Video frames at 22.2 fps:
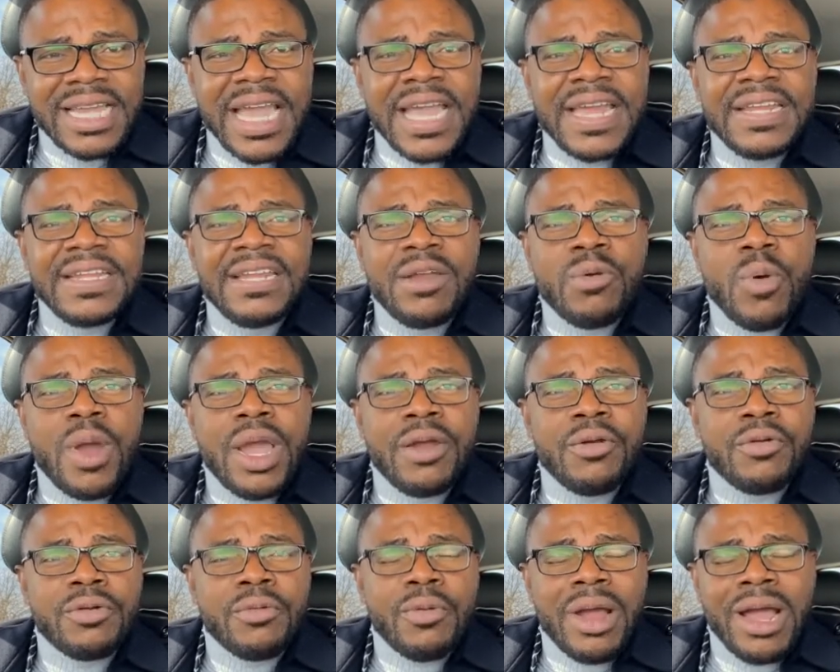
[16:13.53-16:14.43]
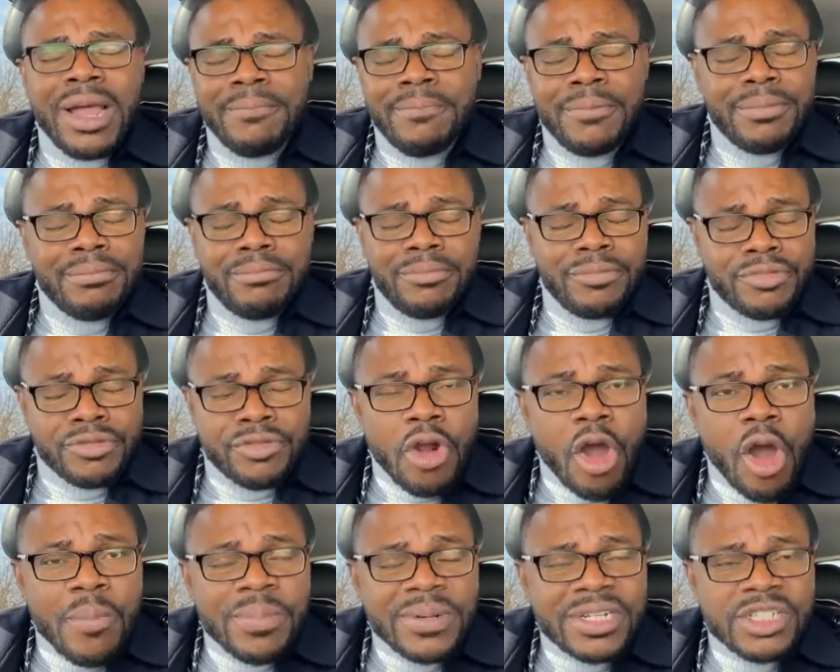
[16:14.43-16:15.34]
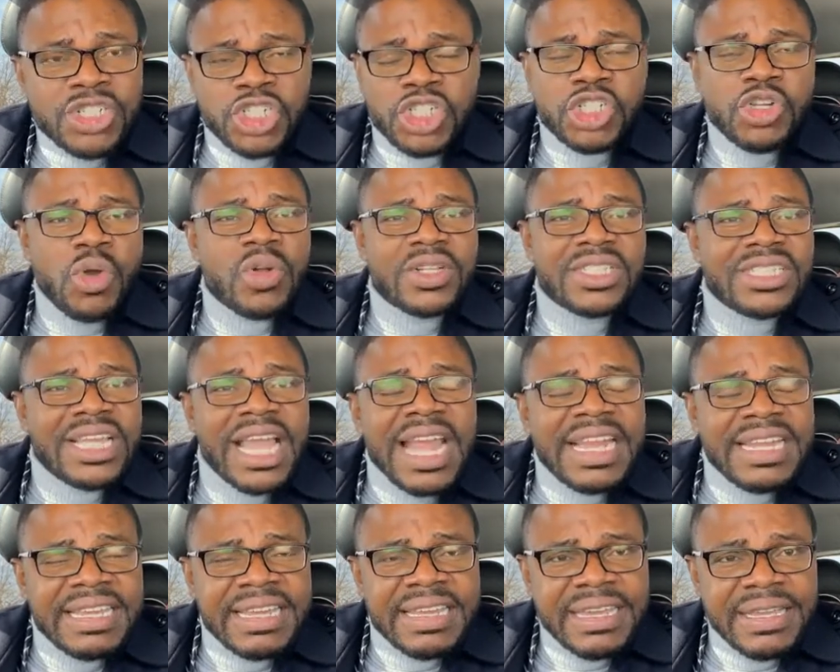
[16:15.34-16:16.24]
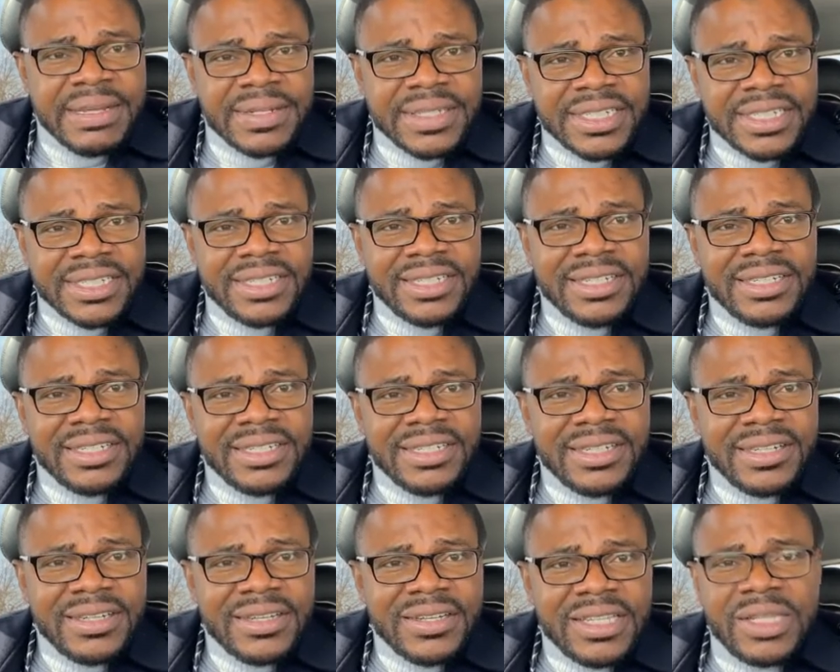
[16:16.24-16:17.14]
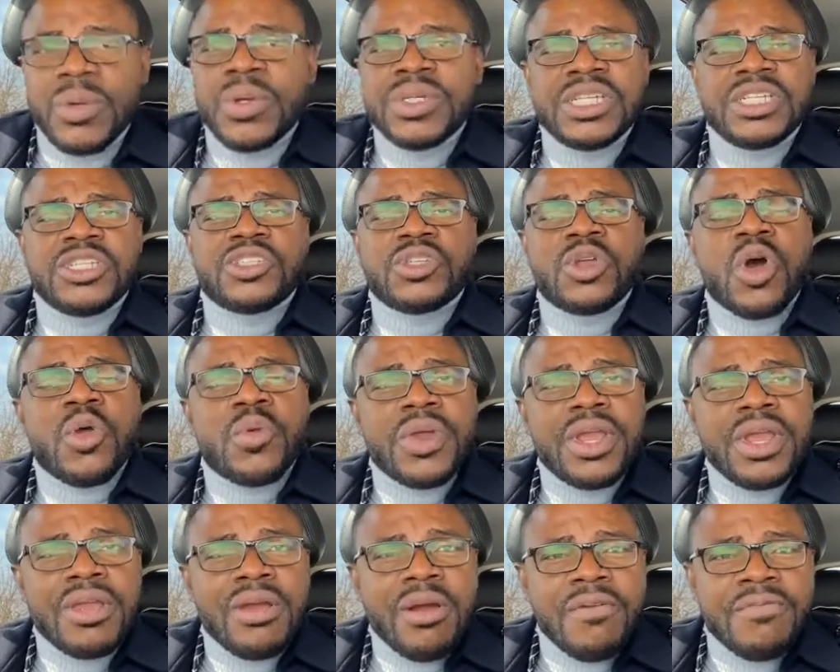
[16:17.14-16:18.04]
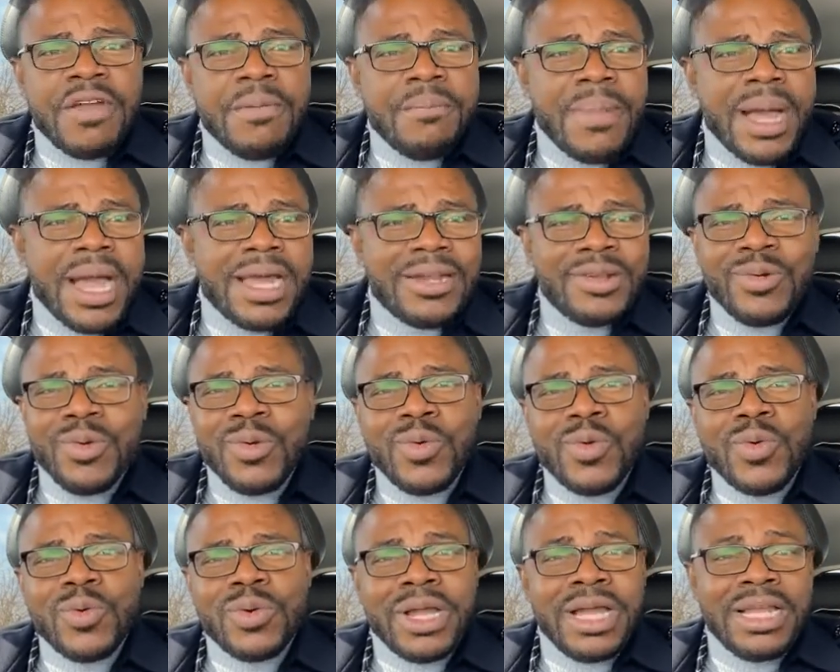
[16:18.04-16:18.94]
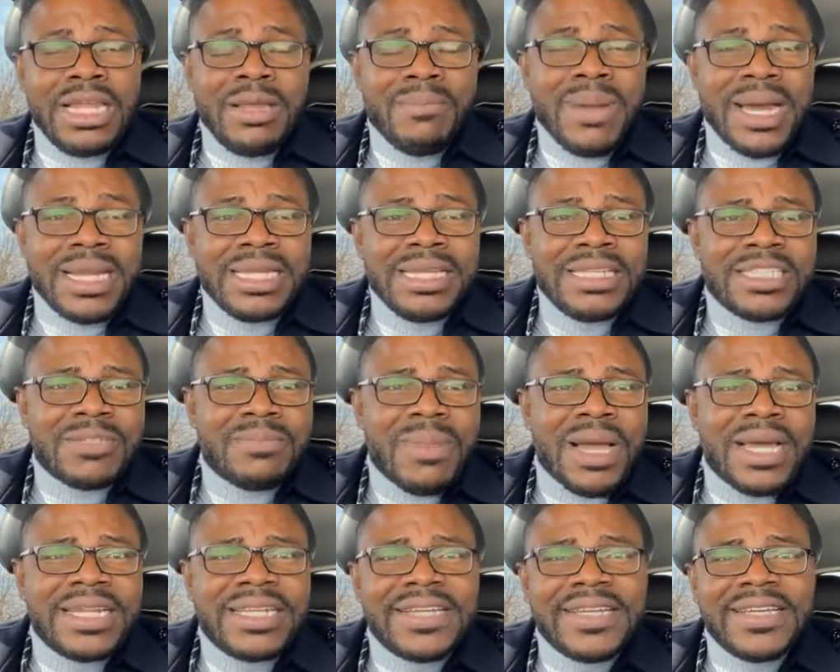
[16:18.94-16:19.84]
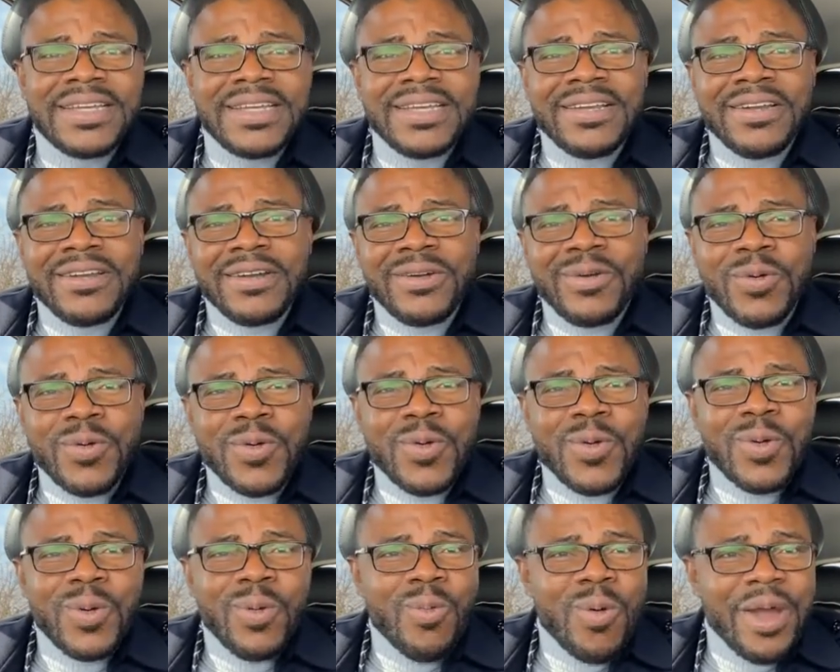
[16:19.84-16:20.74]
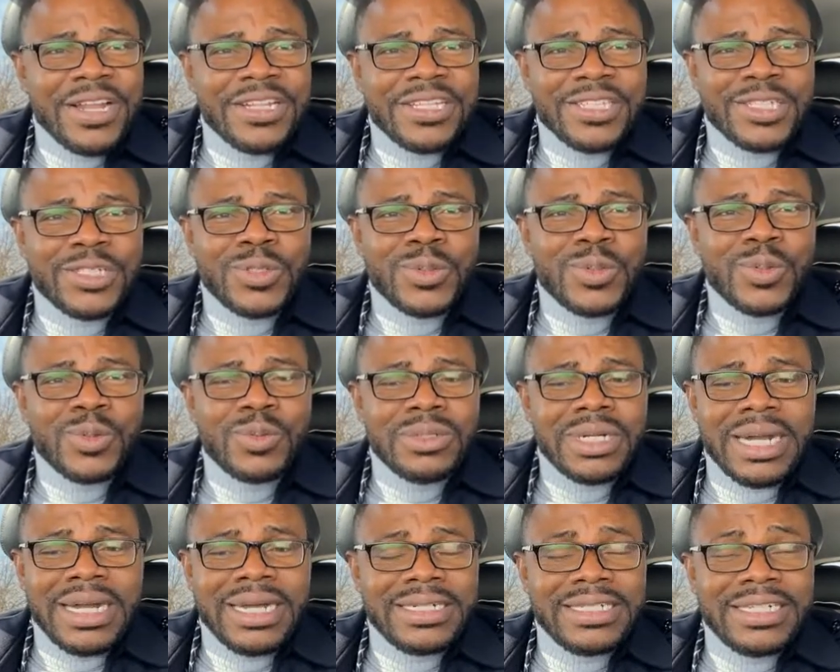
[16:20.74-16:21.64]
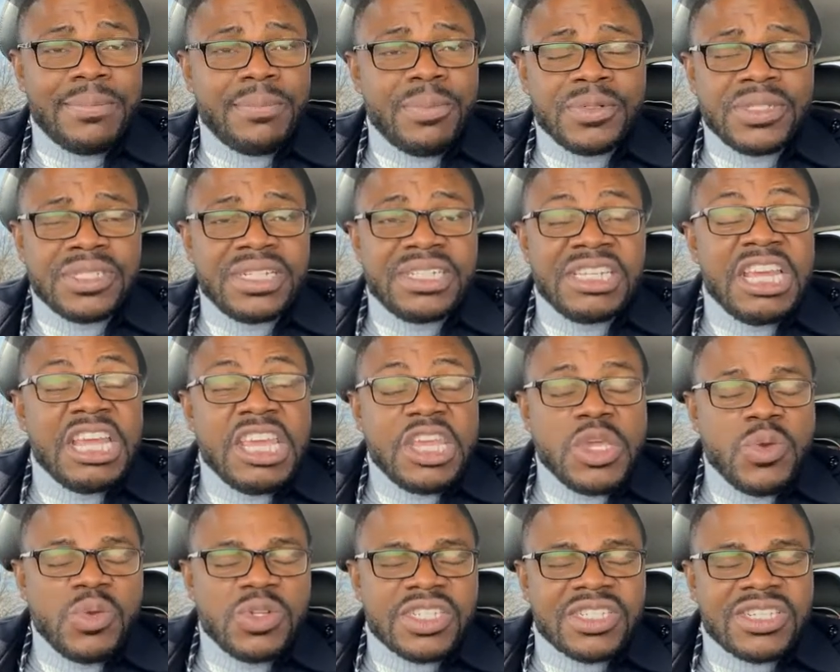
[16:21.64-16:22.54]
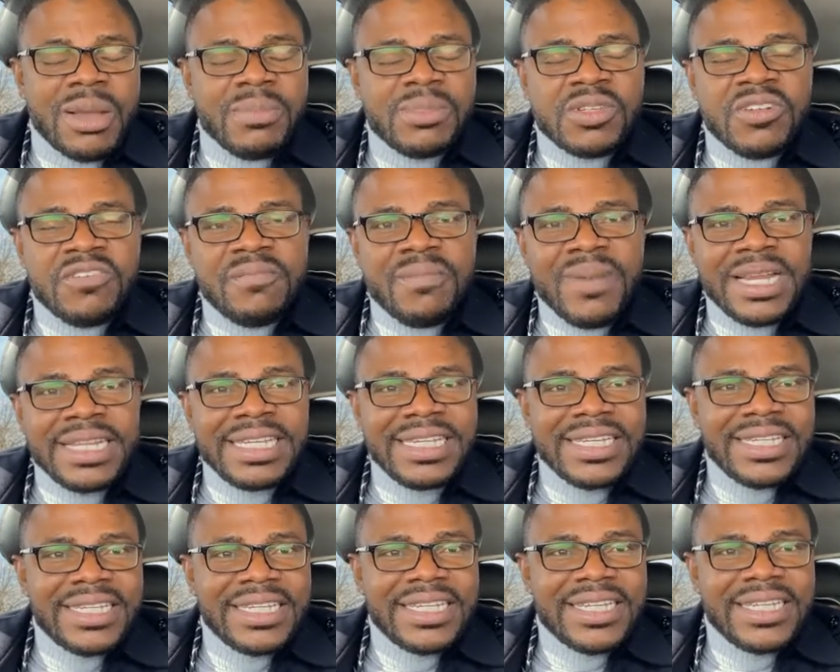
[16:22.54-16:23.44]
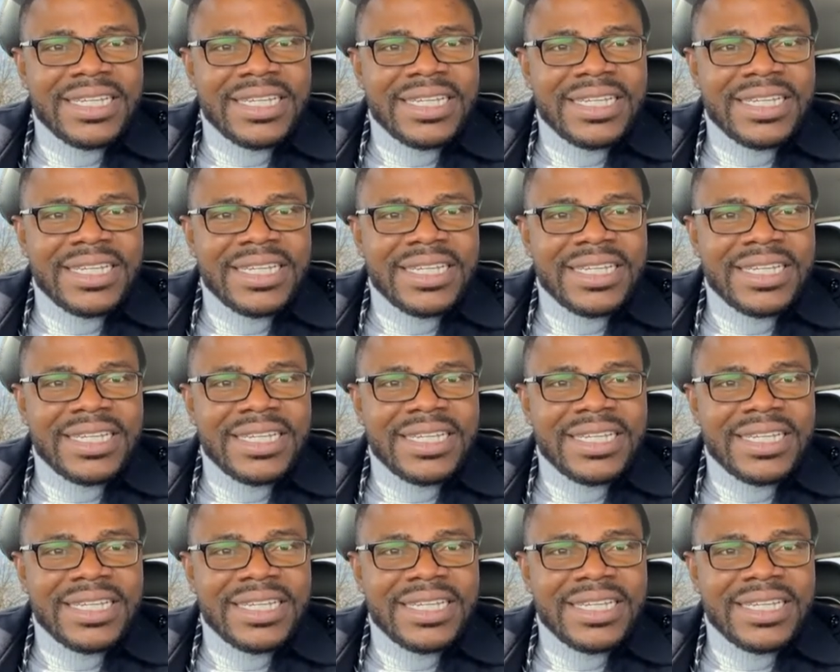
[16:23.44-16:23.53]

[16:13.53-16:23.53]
and they were robbed, shot, and killed? There was a story of a man who, a Lebanese man, who went to uh, deposit huge sums of money